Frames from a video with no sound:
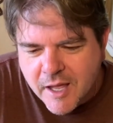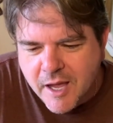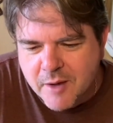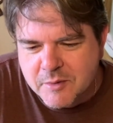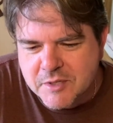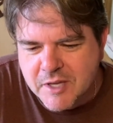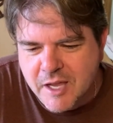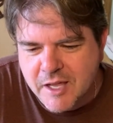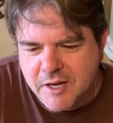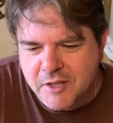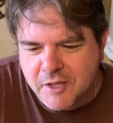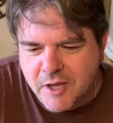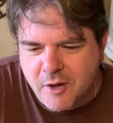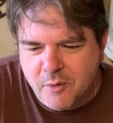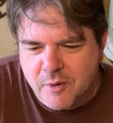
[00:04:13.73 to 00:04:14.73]
kind of
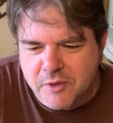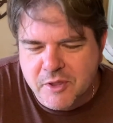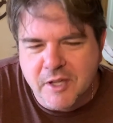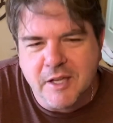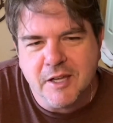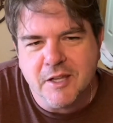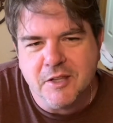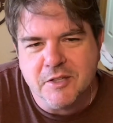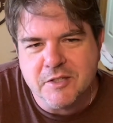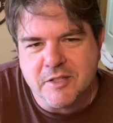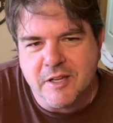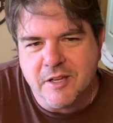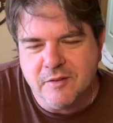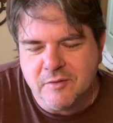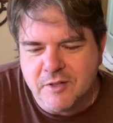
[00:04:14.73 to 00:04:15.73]
the going thing of the
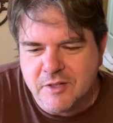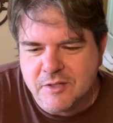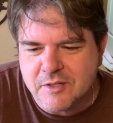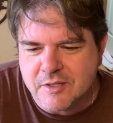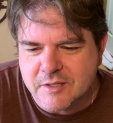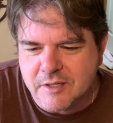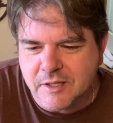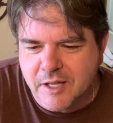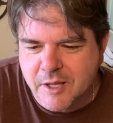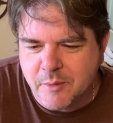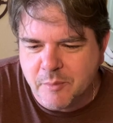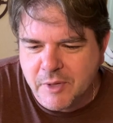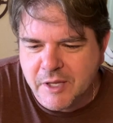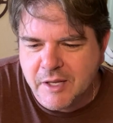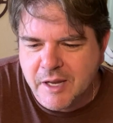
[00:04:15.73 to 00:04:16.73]
70s, is a lot of
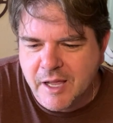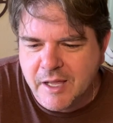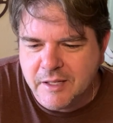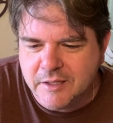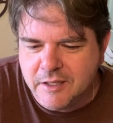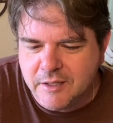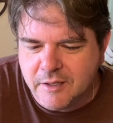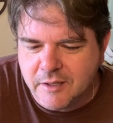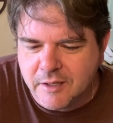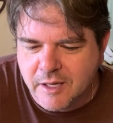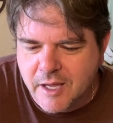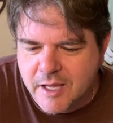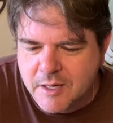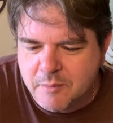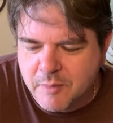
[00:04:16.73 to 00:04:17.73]
men had
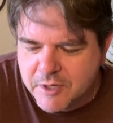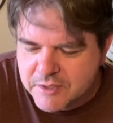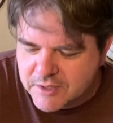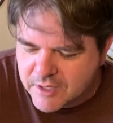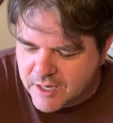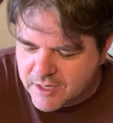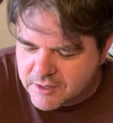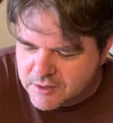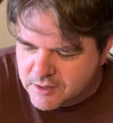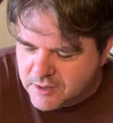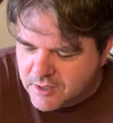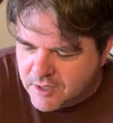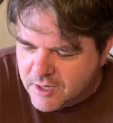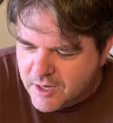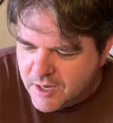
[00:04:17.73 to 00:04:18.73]
the mustache.
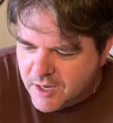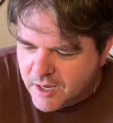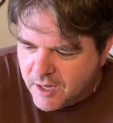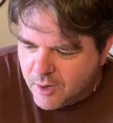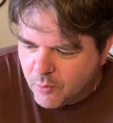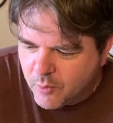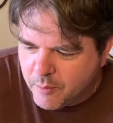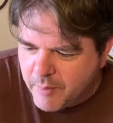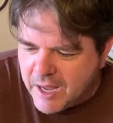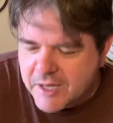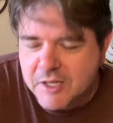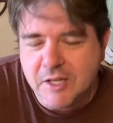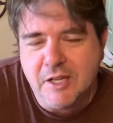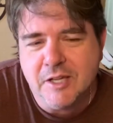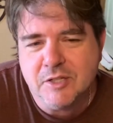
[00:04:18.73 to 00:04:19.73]
Well, my
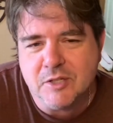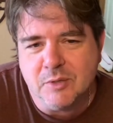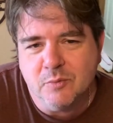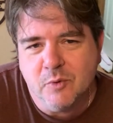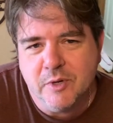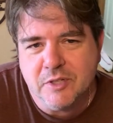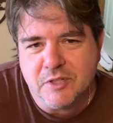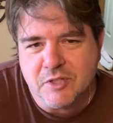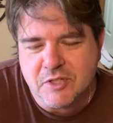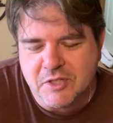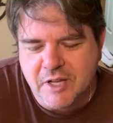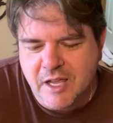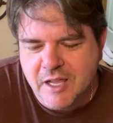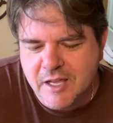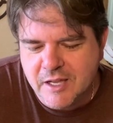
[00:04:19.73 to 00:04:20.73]
cousin went to
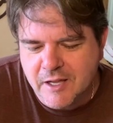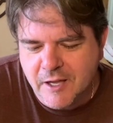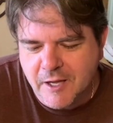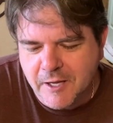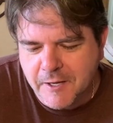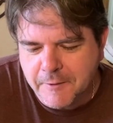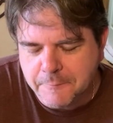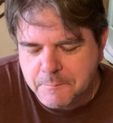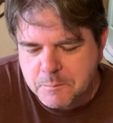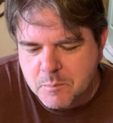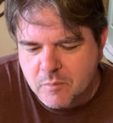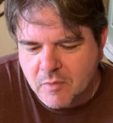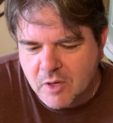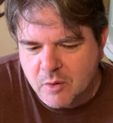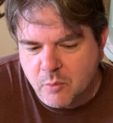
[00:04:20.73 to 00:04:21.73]
stay
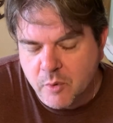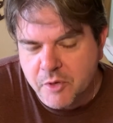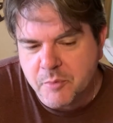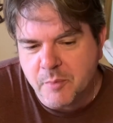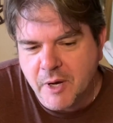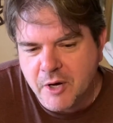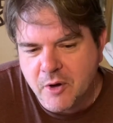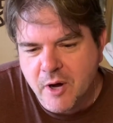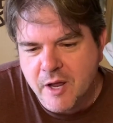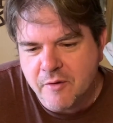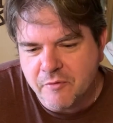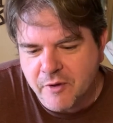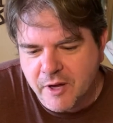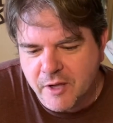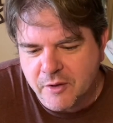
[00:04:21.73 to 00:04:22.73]
with my
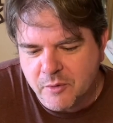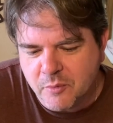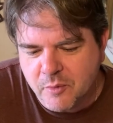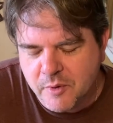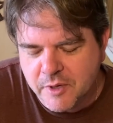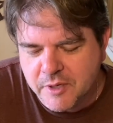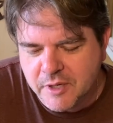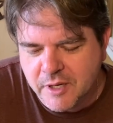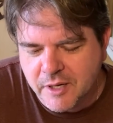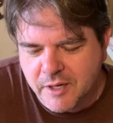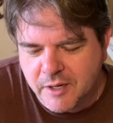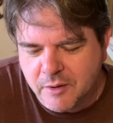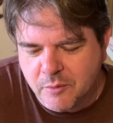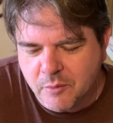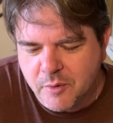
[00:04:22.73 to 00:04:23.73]
grandfather
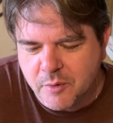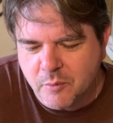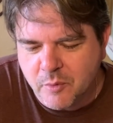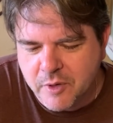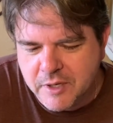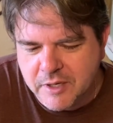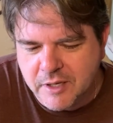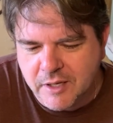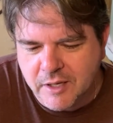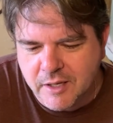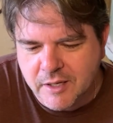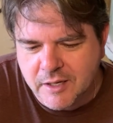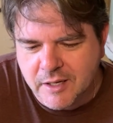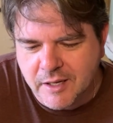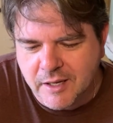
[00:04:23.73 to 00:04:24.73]
one
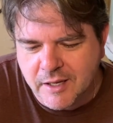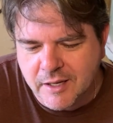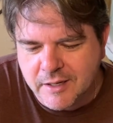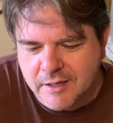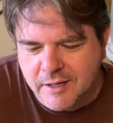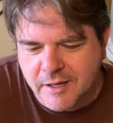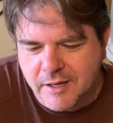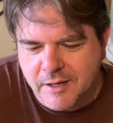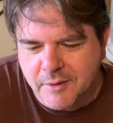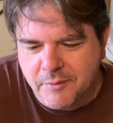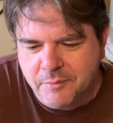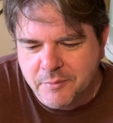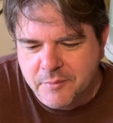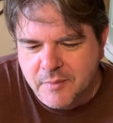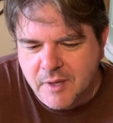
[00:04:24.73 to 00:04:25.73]
weekend, and
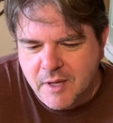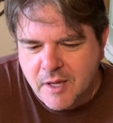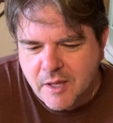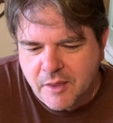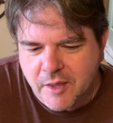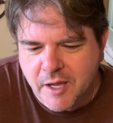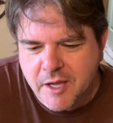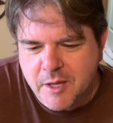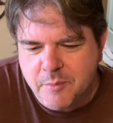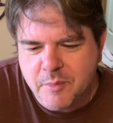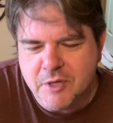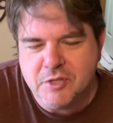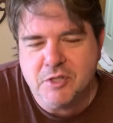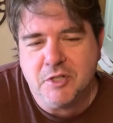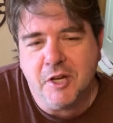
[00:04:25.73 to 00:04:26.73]
they had
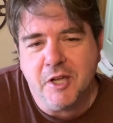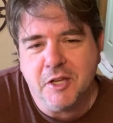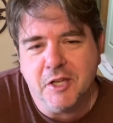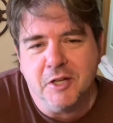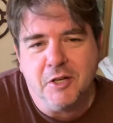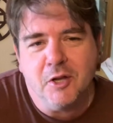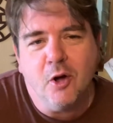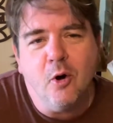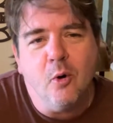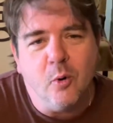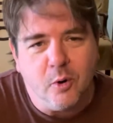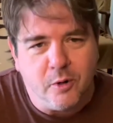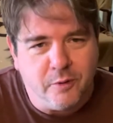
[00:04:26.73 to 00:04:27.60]
been shucking corn.